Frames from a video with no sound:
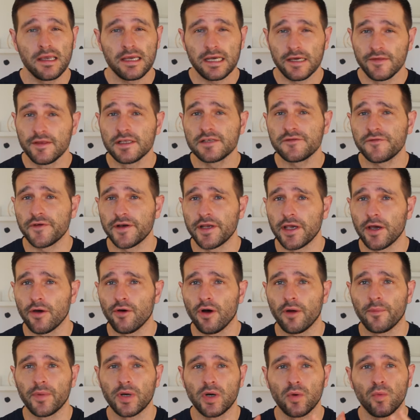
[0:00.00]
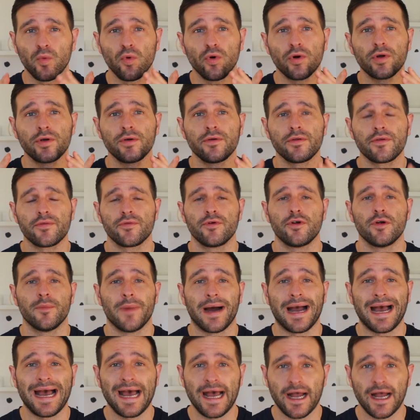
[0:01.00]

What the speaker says: In this video, I'm going to walk you through my